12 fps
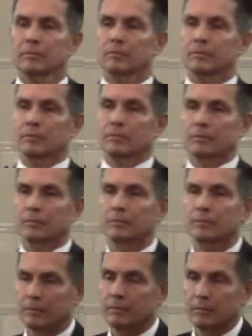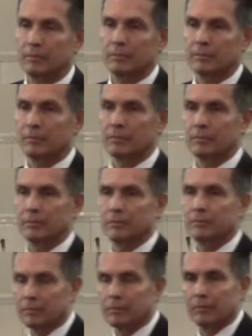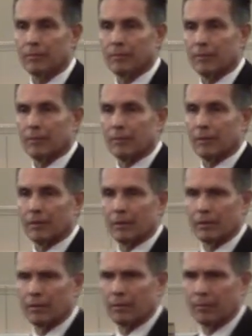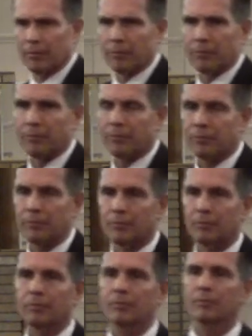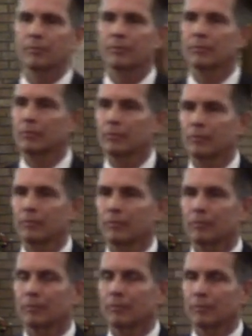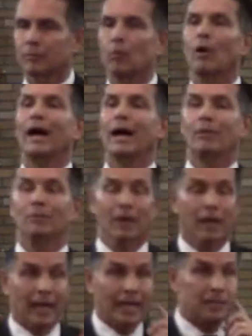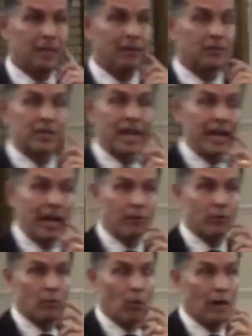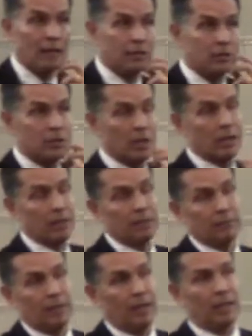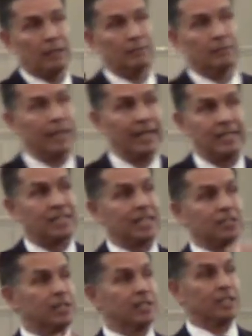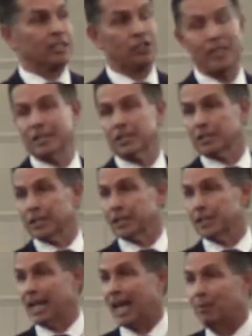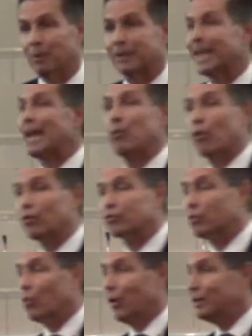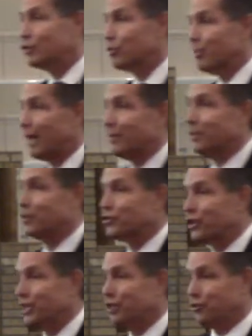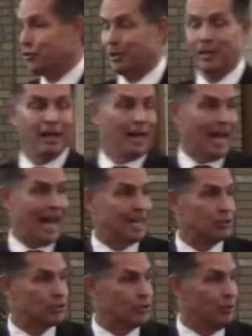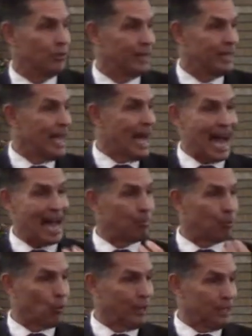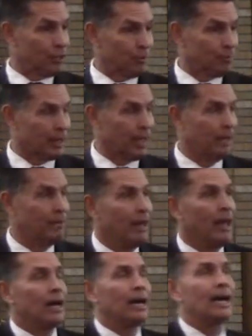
which still exists, uh, would decide who the high priest was going to be. Wow. And see, the Sanhedrin was uh, uh, in existence in Jesus' day, but they weren't the ones who made the decision as to the high priest, okay? Uh,